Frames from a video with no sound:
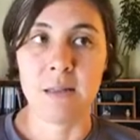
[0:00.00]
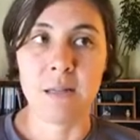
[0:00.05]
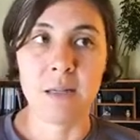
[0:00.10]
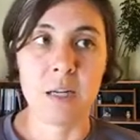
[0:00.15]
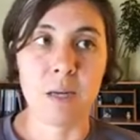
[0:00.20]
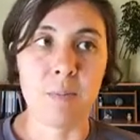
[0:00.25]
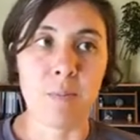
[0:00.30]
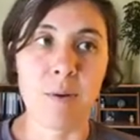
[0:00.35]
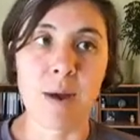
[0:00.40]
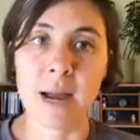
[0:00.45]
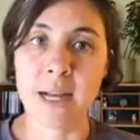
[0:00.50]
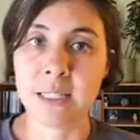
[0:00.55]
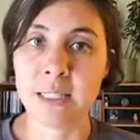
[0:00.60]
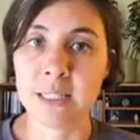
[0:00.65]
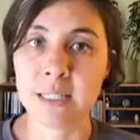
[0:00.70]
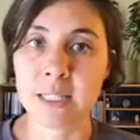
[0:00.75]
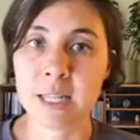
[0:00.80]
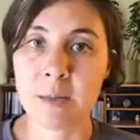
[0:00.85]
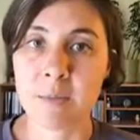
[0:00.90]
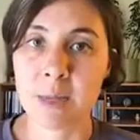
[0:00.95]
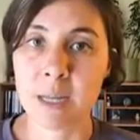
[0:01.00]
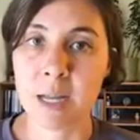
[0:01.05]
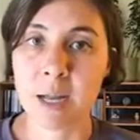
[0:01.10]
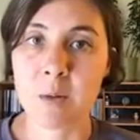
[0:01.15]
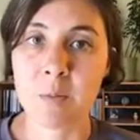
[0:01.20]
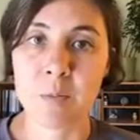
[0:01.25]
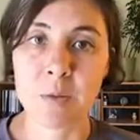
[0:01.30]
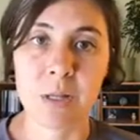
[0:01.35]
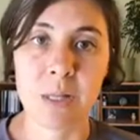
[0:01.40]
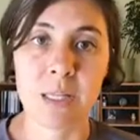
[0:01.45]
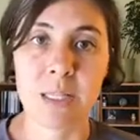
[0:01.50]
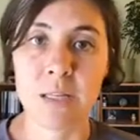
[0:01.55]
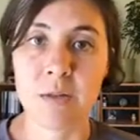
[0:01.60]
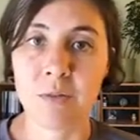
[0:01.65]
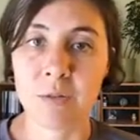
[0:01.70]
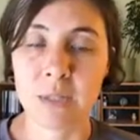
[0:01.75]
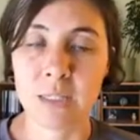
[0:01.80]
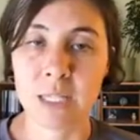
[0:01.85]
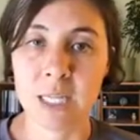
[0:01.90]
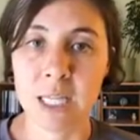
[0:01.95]
a practice coming up with a
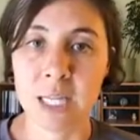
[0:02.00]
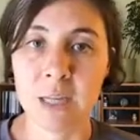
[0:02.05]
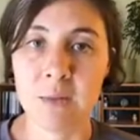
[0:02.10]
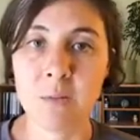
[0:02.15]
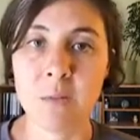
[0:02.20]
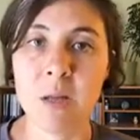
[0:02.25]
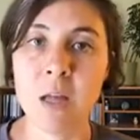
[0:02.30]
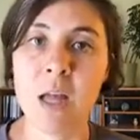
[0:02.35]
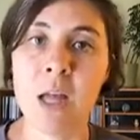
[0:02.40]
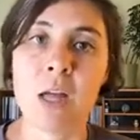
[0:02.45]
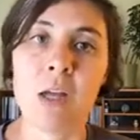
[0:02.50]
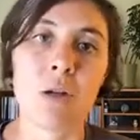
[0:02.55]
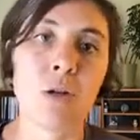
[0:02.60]
different team,